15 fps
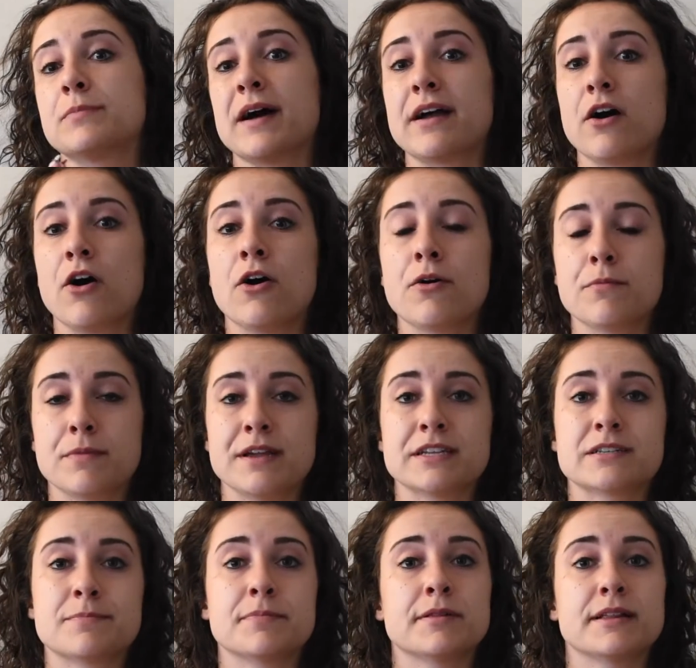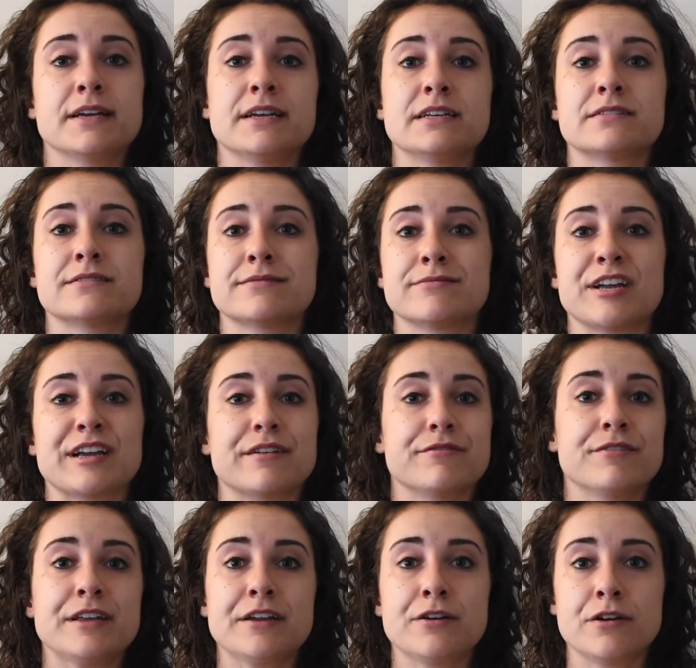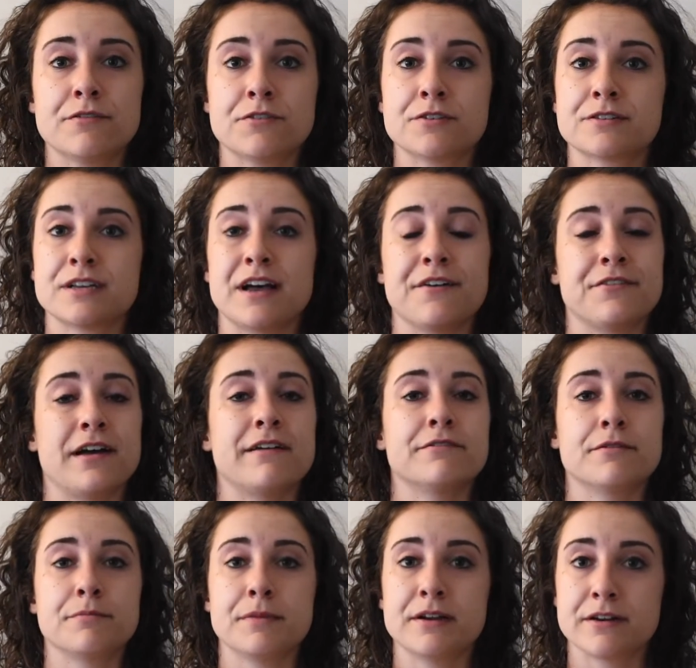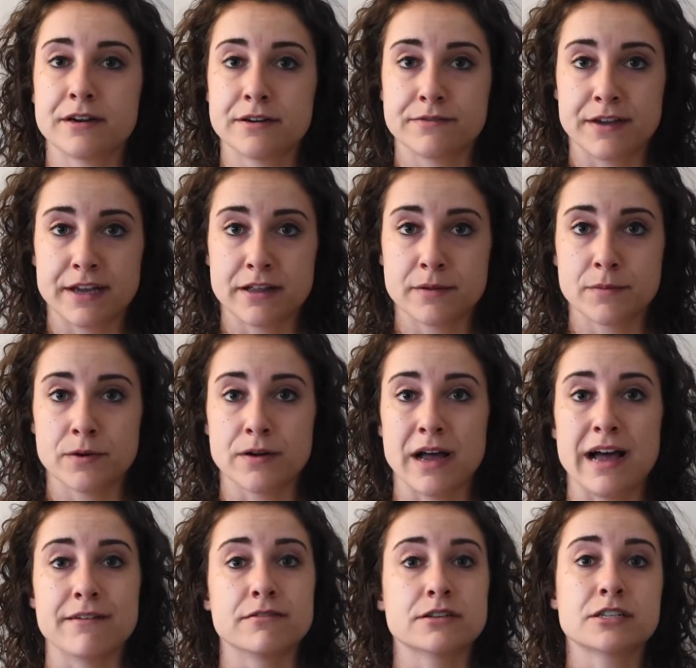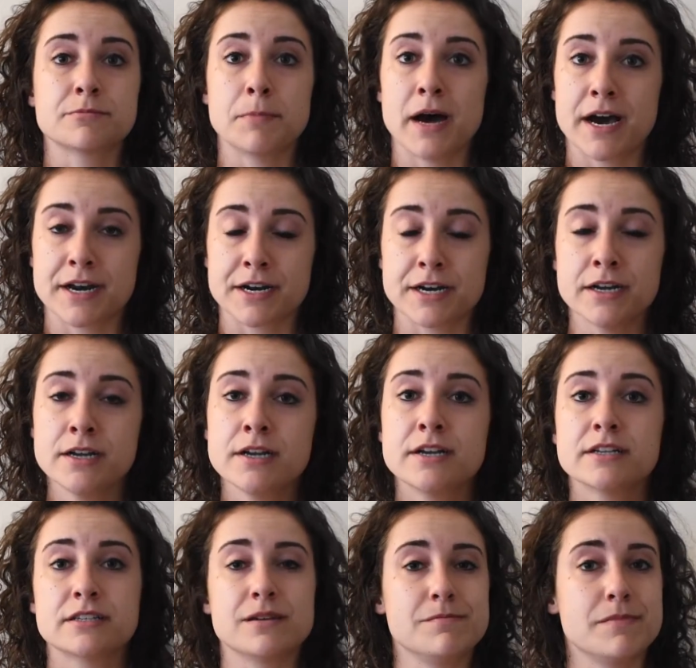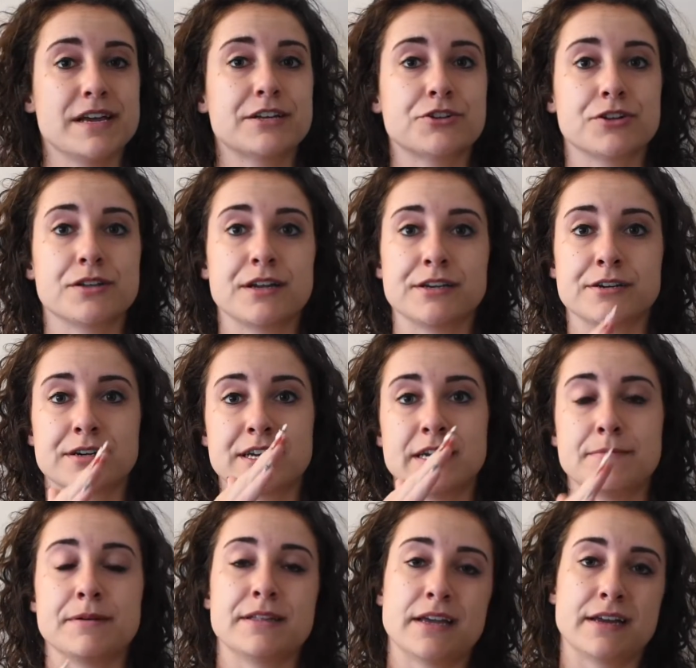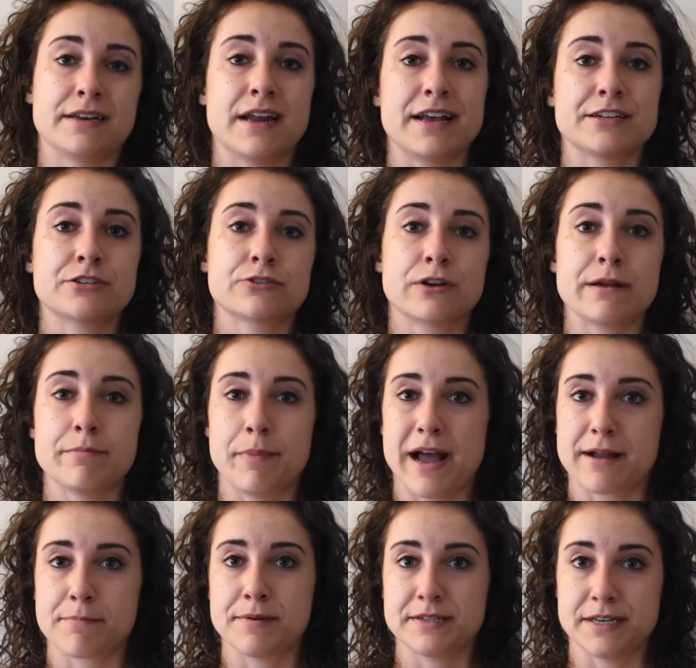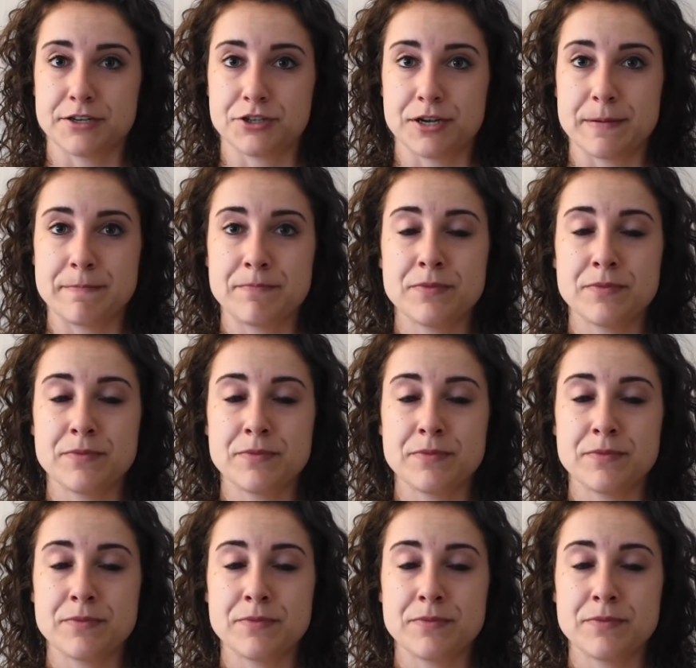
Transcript: by all means, please take a video of yourself, have a mirror available, have a spotter to make sure that you're keeping that nice straight back position.